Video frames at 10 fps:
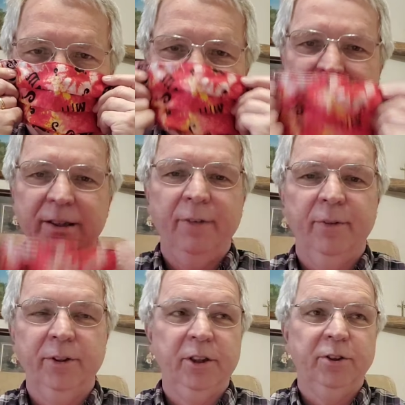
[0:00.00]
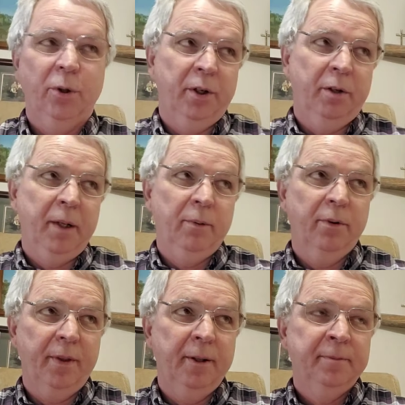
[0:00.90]
this. If she's going to meet
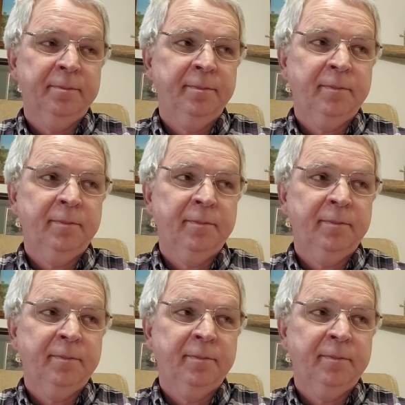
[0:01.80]
with a